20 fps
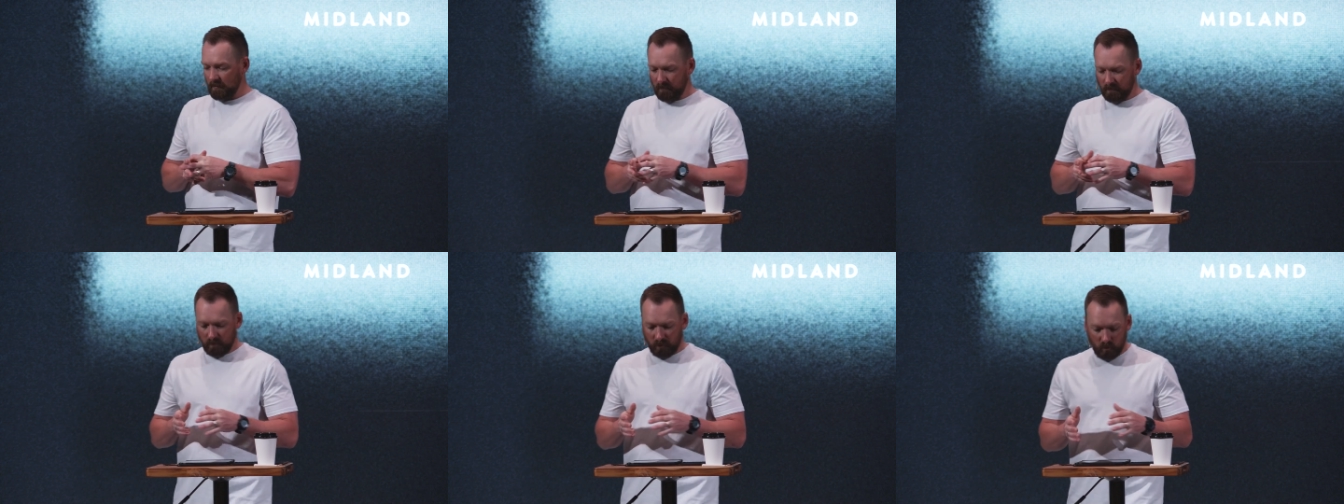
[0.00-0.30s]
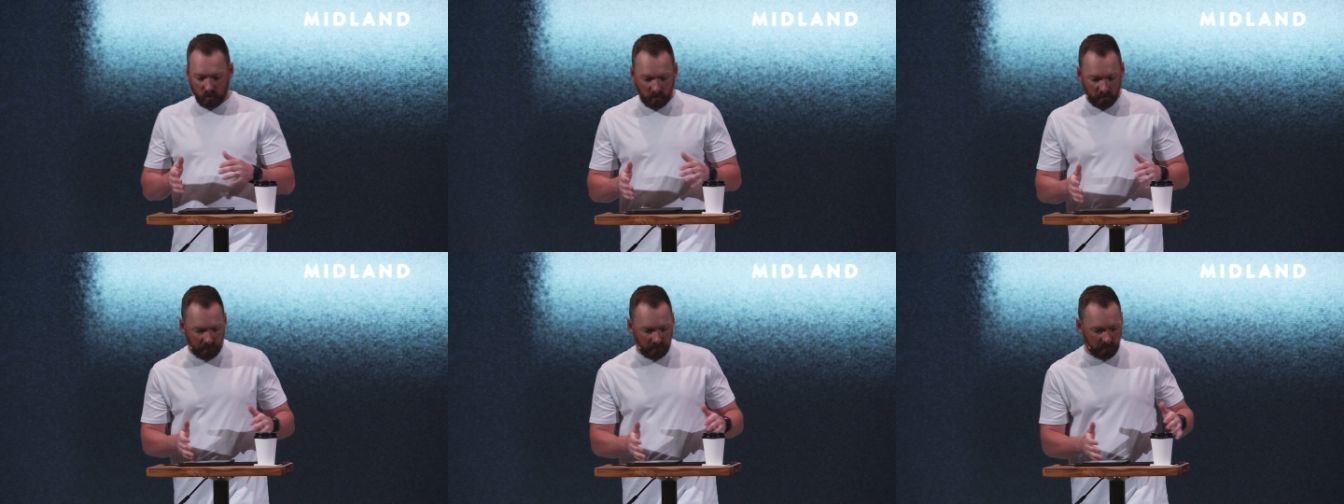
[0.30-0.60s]

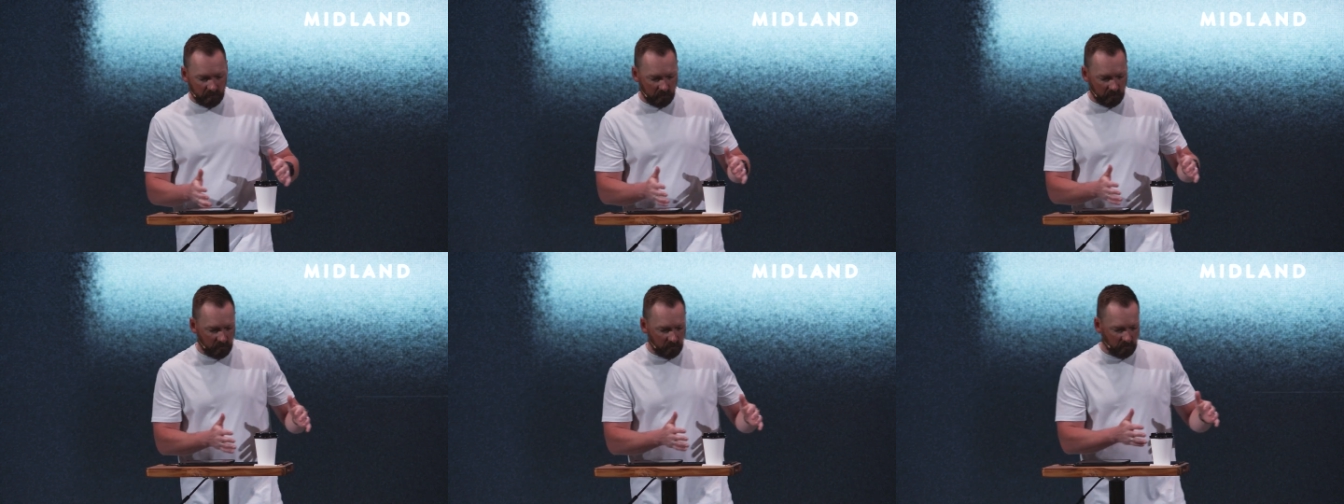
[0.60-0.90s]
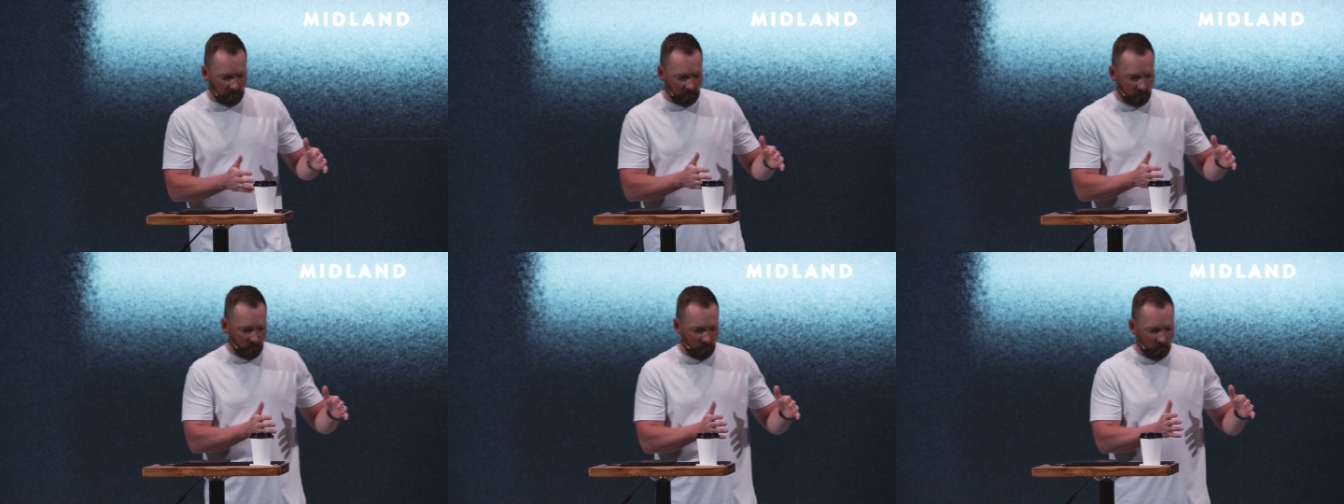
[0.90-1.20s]
More of the,
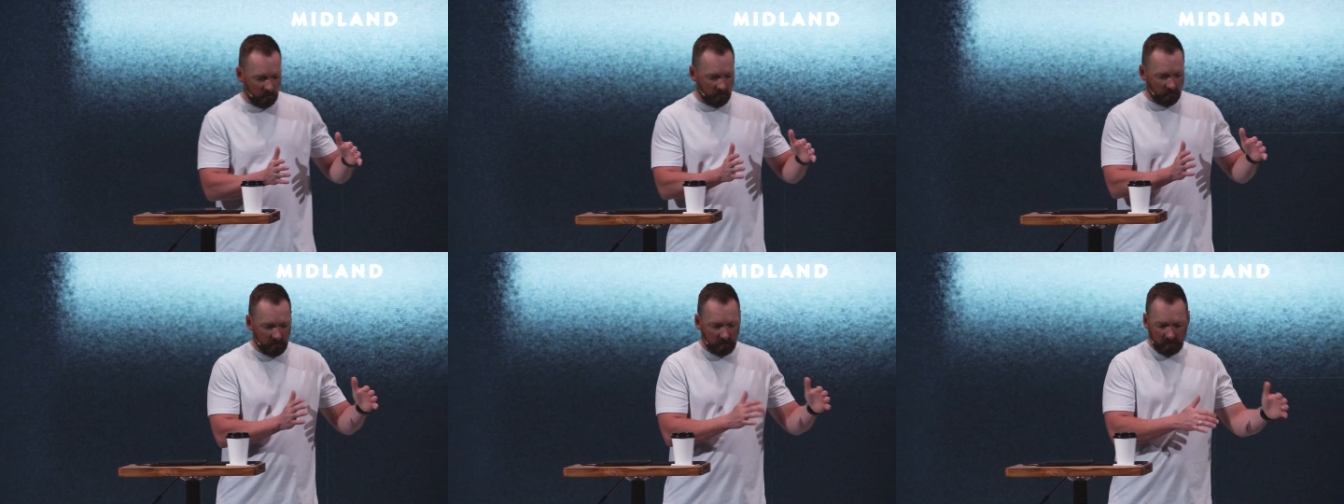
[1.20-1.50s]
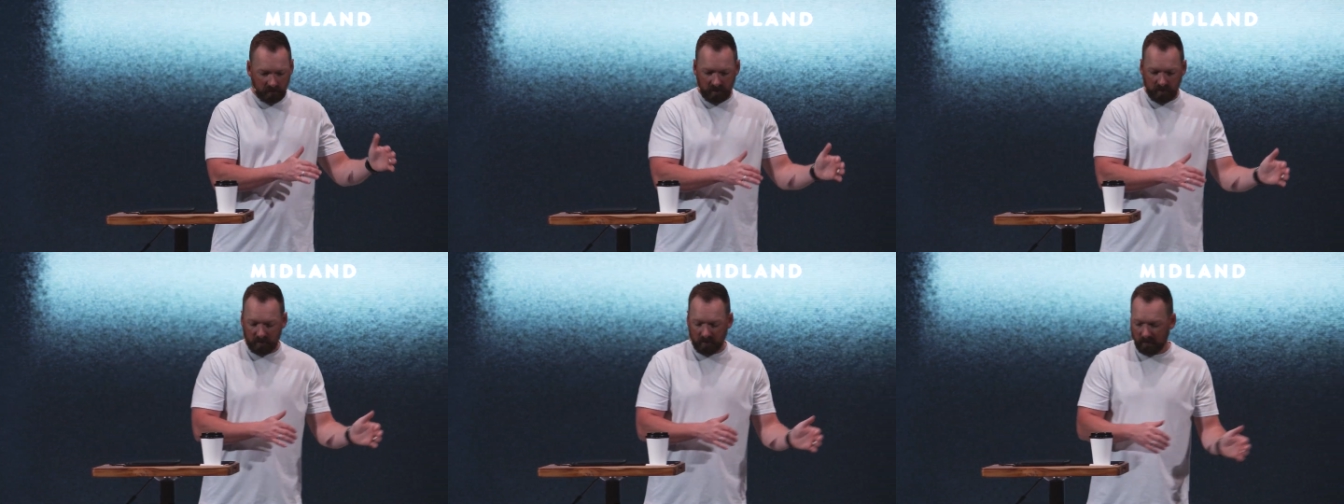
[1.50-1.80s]
more of the
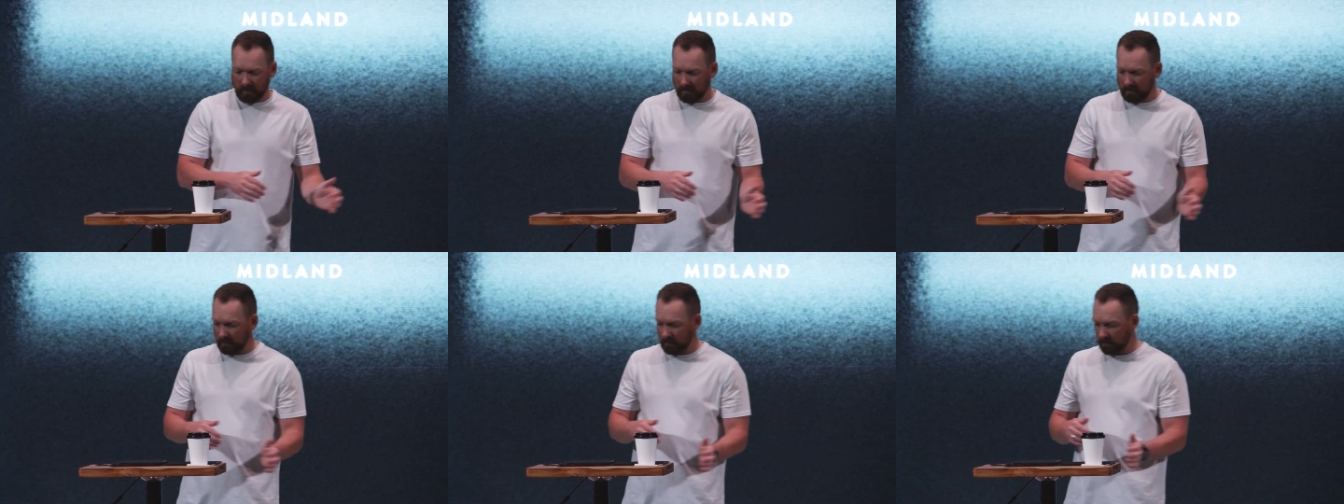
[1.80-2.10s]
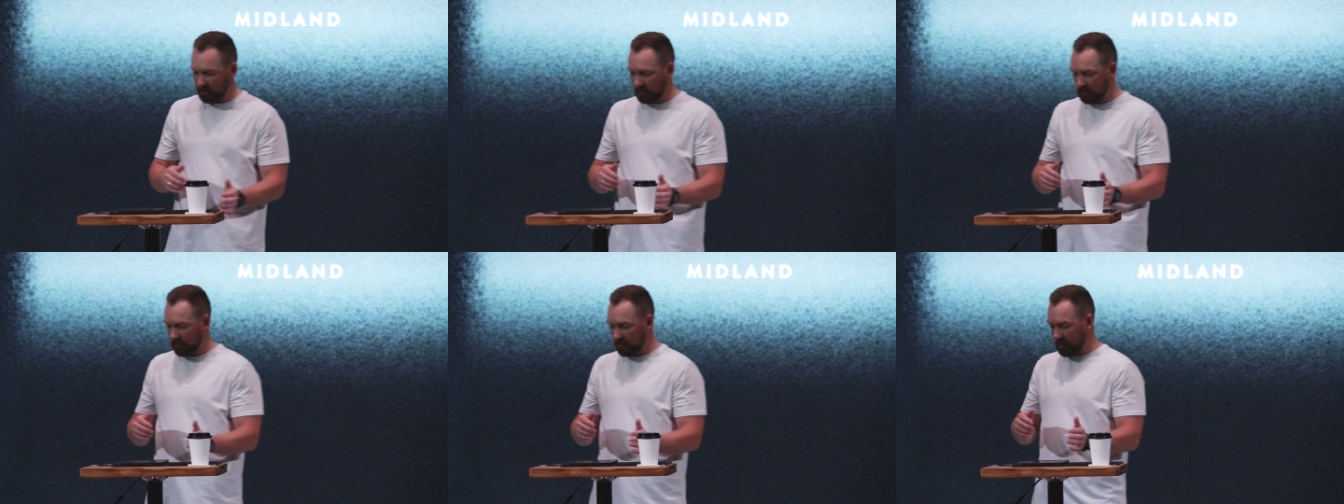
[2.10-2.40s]
law
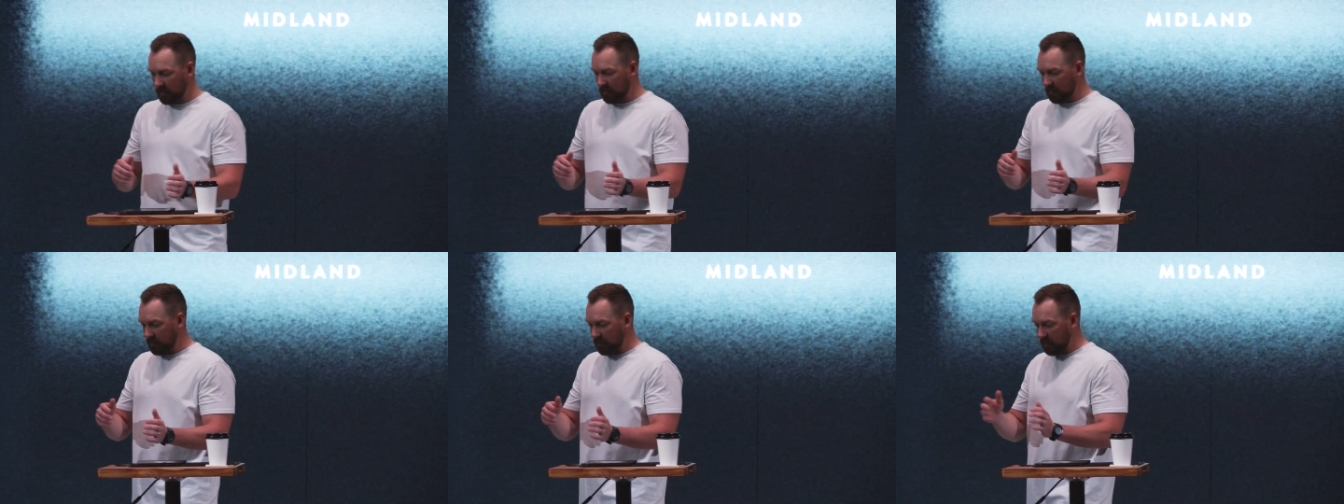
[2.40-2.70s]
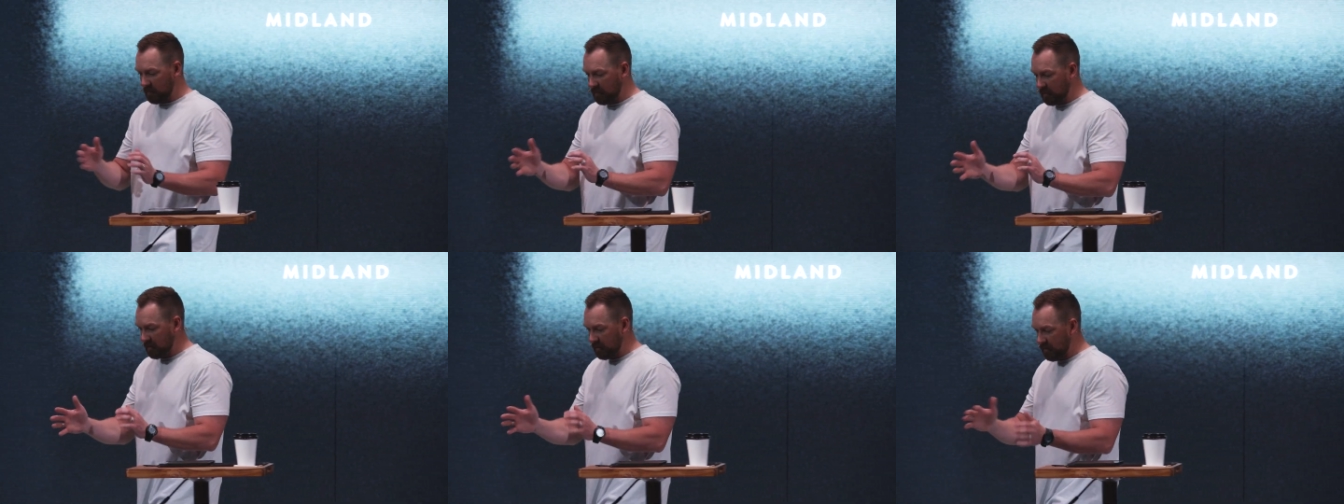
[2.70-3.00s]

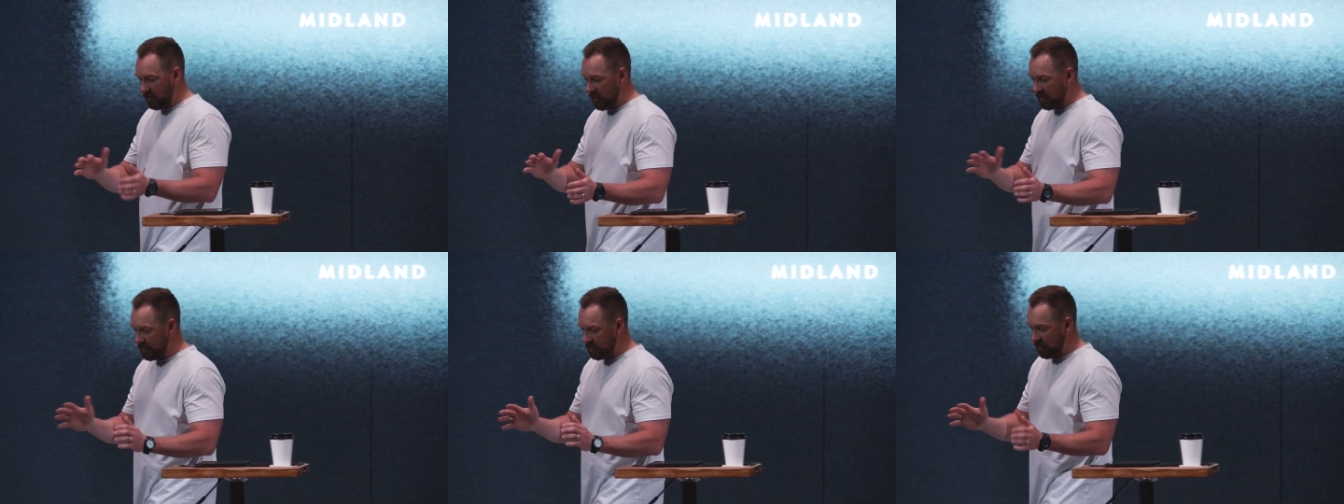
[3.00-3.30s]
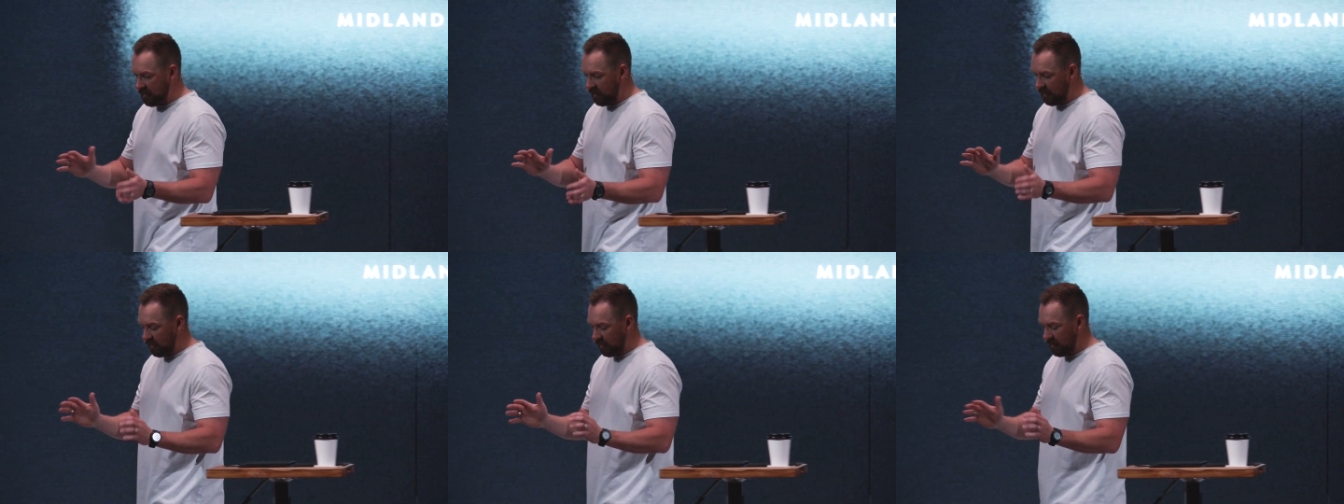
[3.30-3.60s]
versus grace
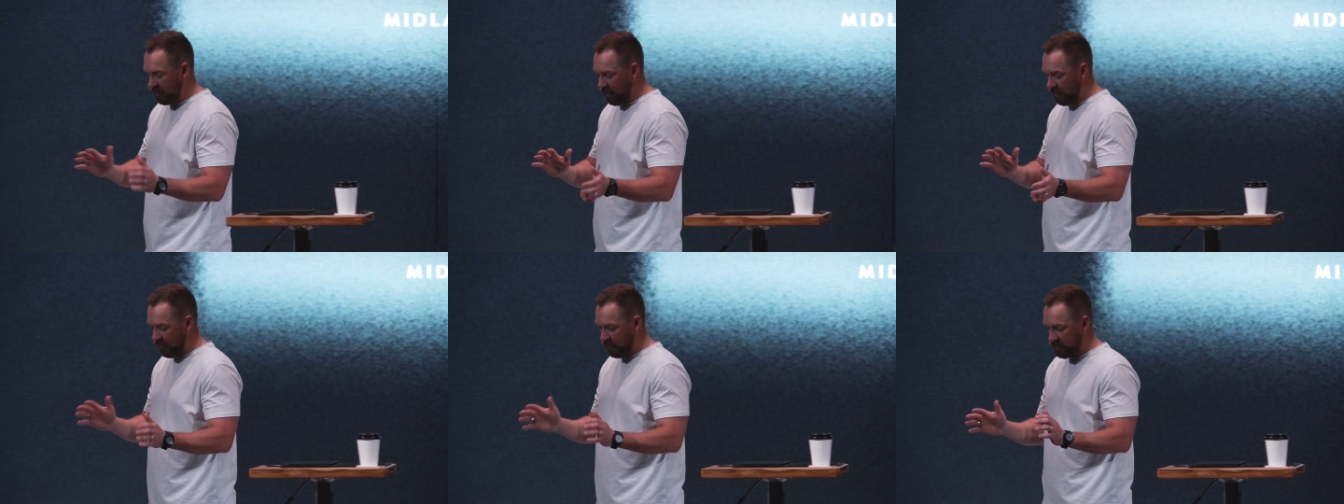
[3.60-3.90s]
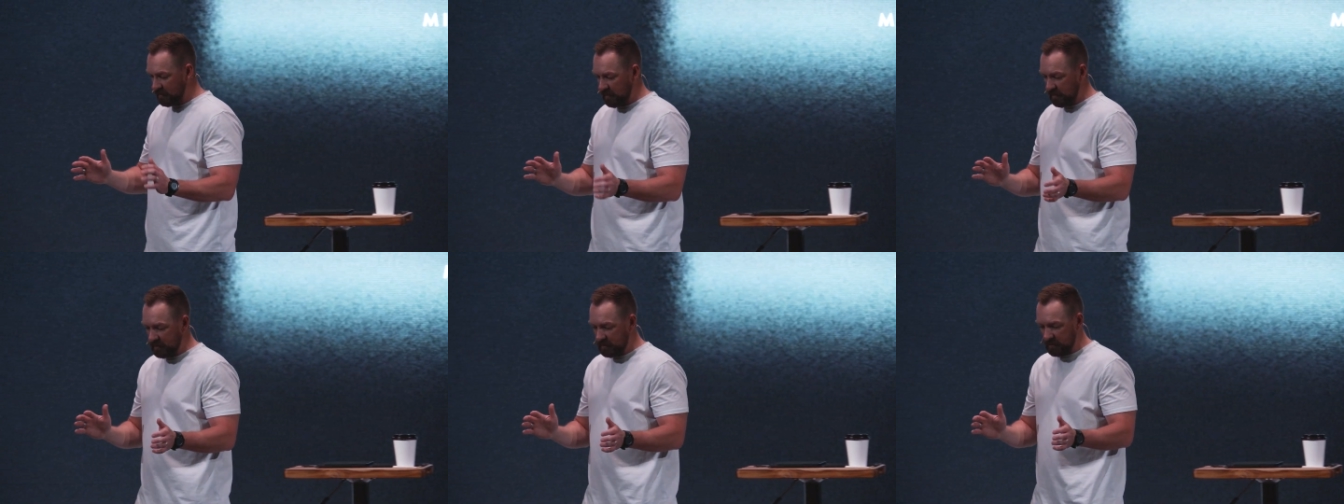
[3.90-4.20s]
thing
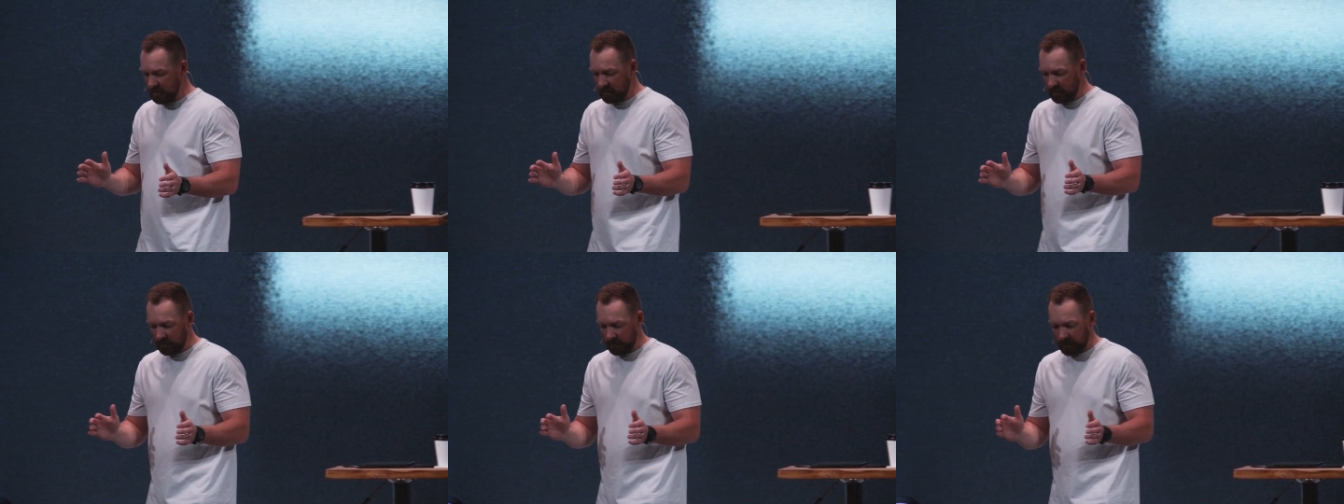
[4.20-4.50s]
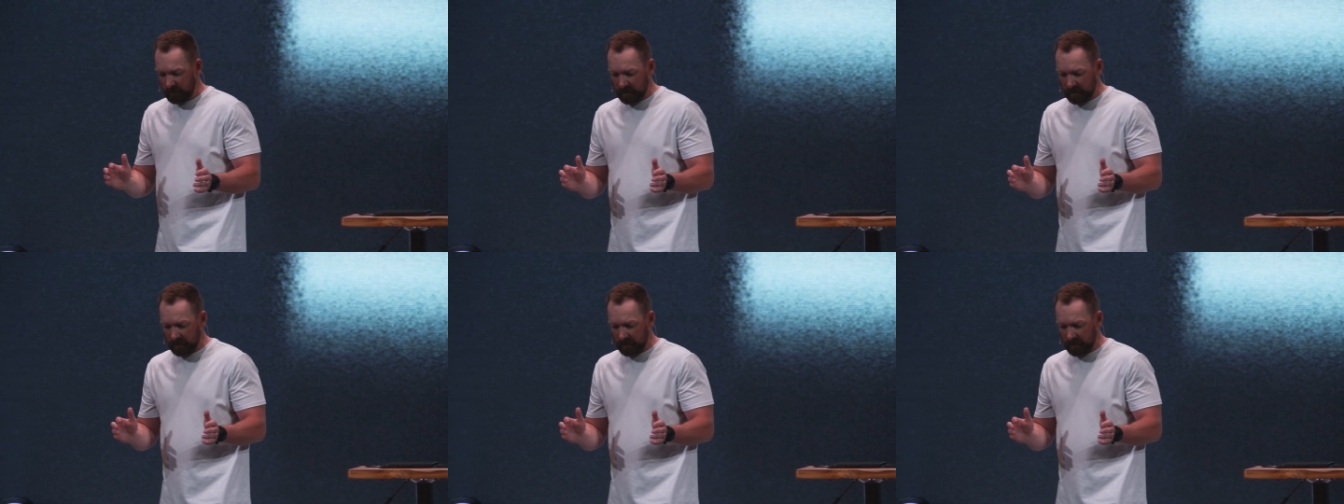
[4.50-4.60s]
conversation.